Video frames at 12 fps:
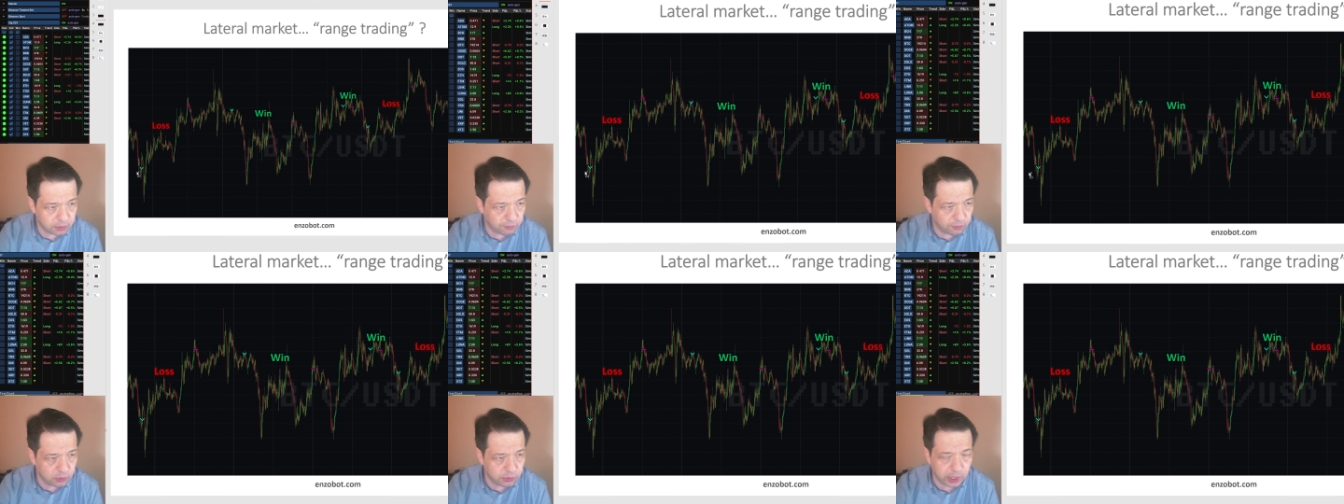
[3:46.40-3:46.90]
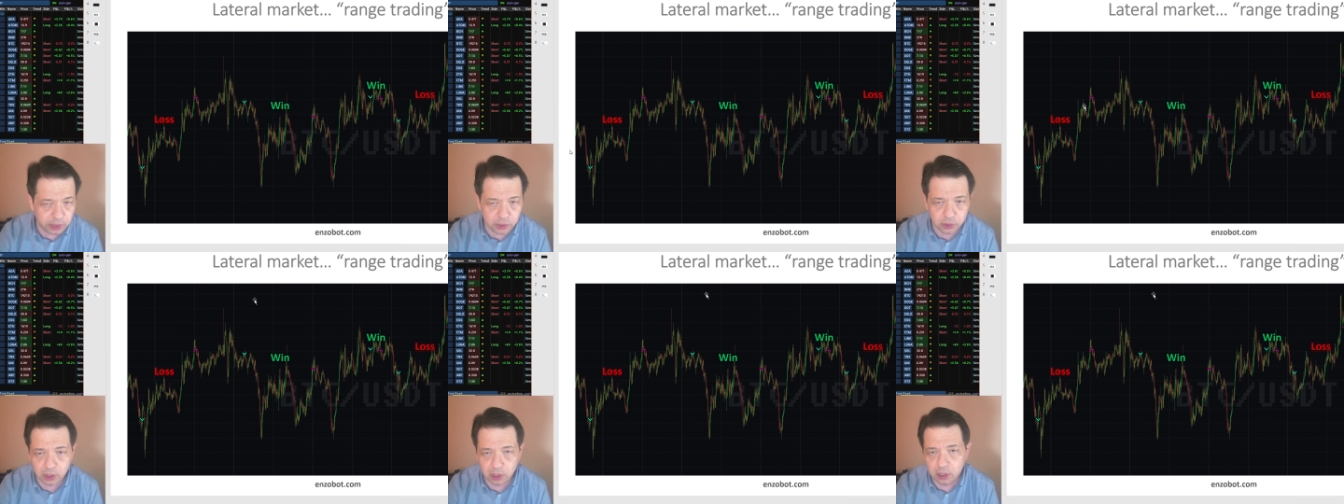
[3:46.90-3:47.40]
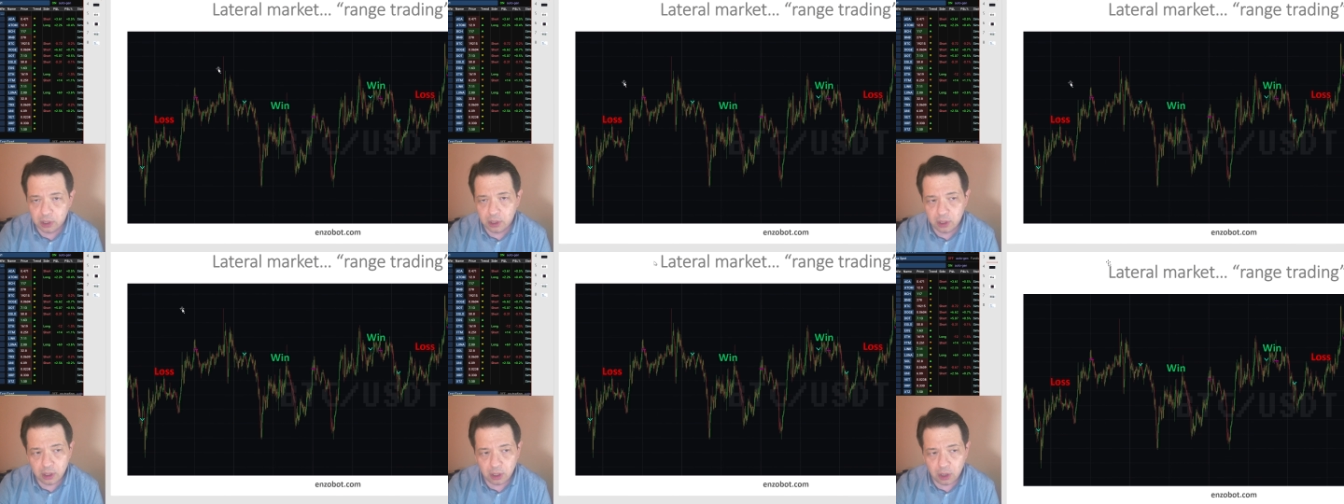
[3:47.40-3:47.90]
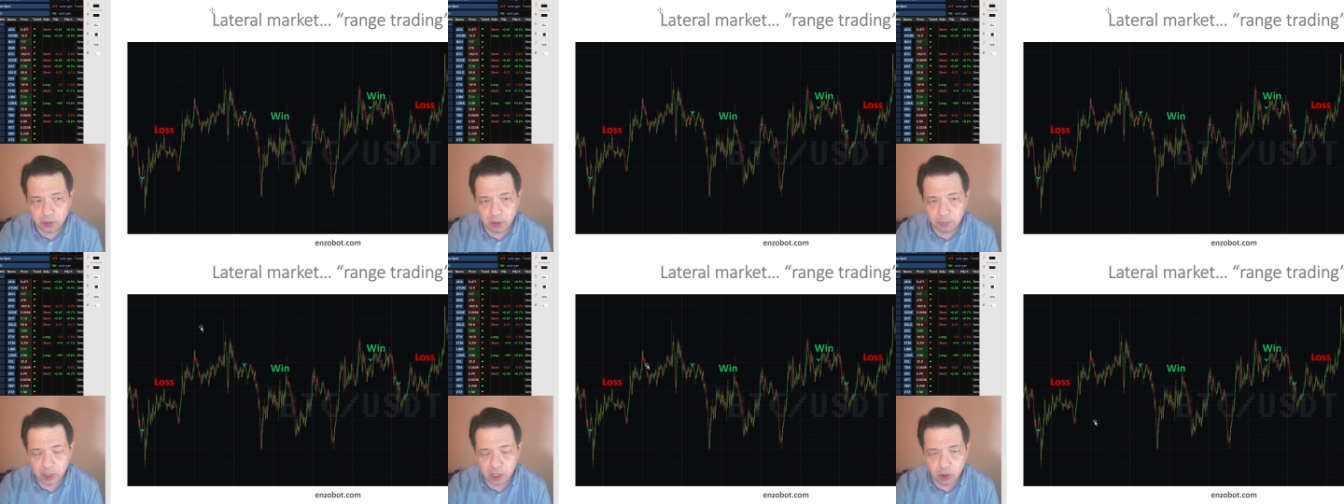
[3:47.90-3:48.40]
few days on
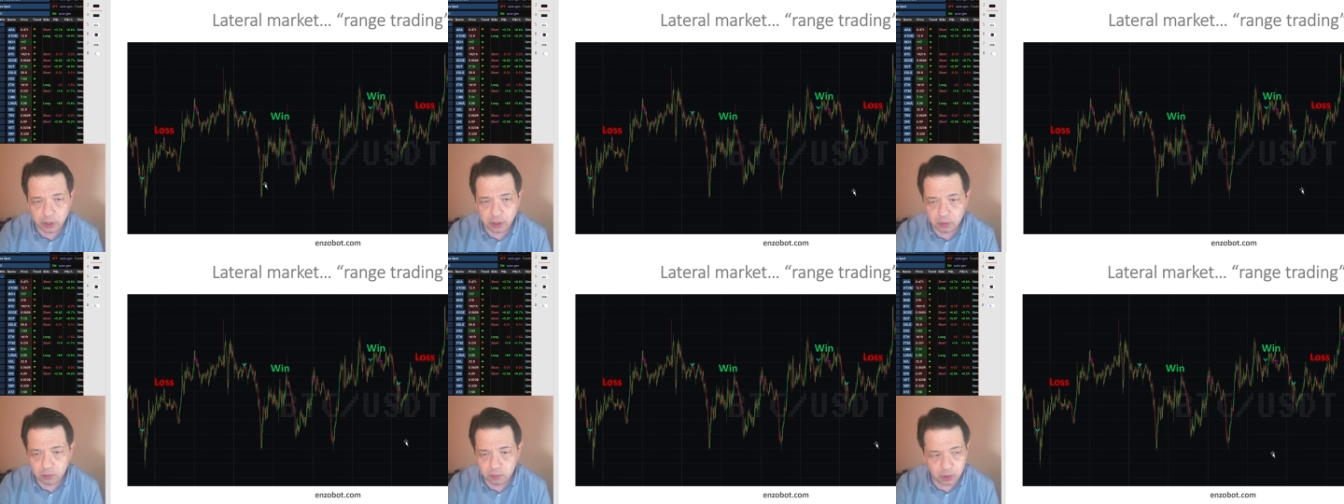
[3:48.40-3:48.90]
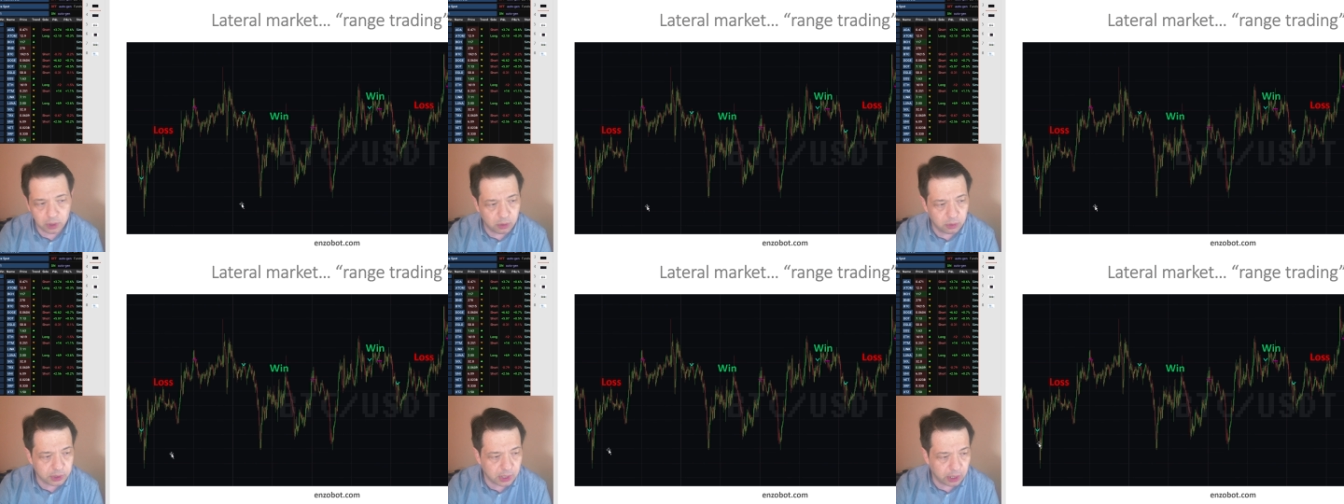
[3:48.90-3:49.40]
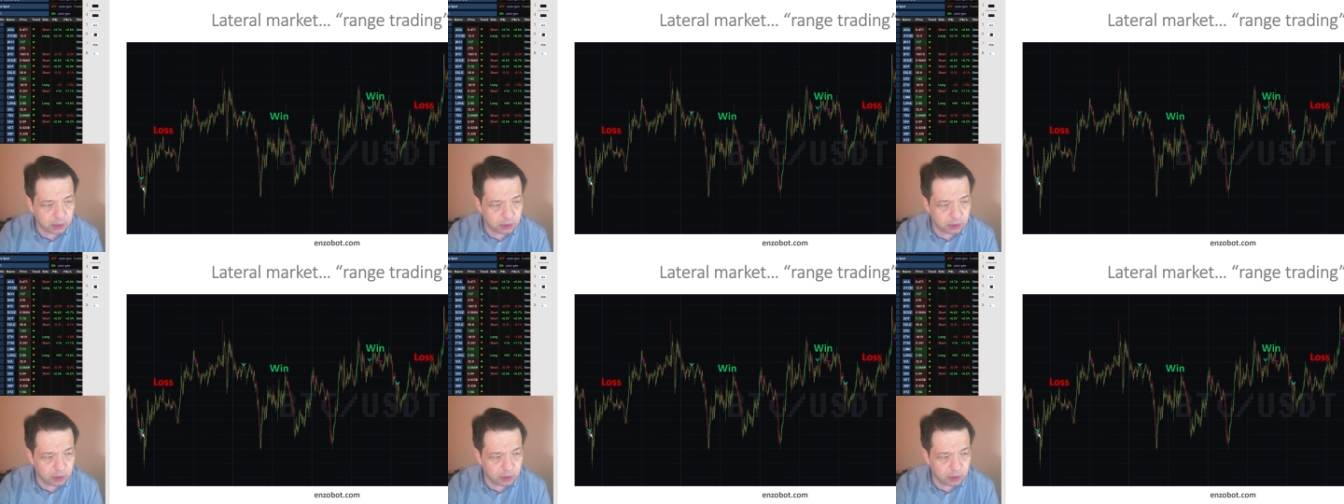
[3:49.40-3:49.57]
Bitcoin and what it looks like.